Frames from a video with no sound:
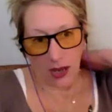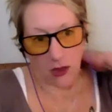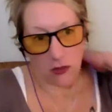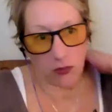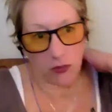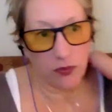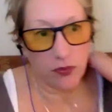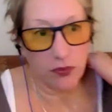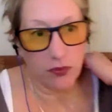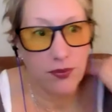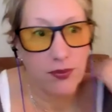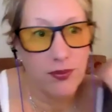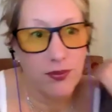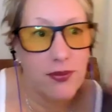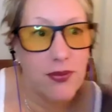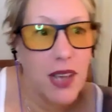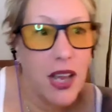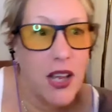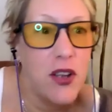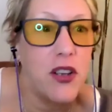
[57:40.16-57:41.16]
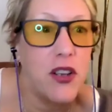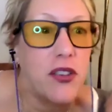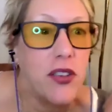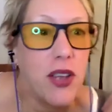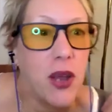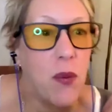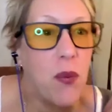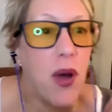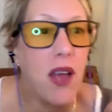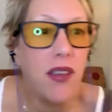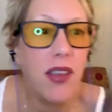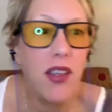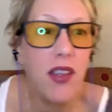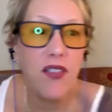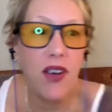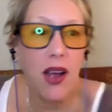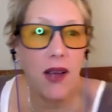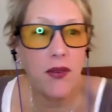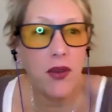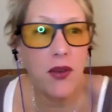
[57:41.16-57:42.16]
yeah. And you could say
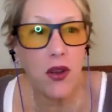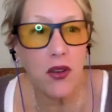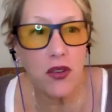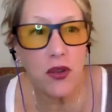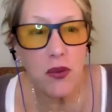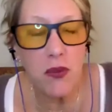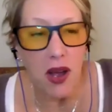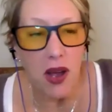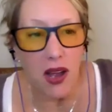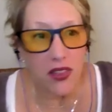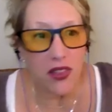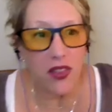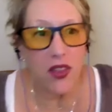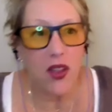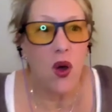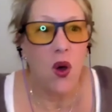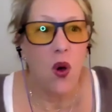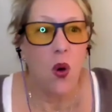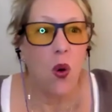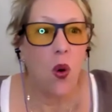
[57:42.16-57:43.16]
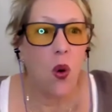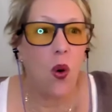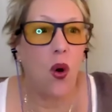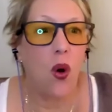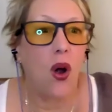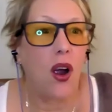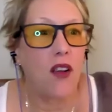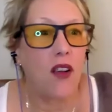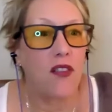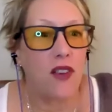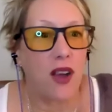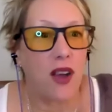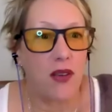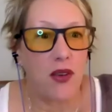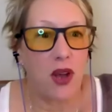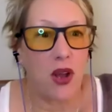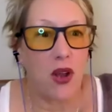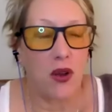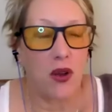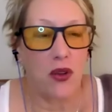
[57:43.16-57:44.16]
what, like five dollars yeah. a month or
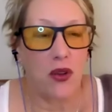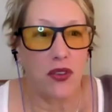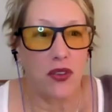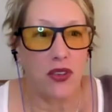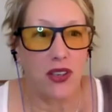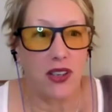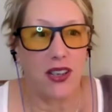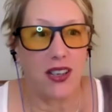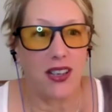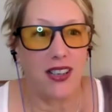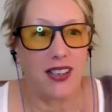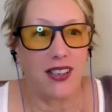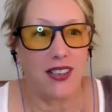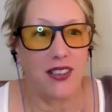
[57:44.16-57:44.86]
five dollars uh,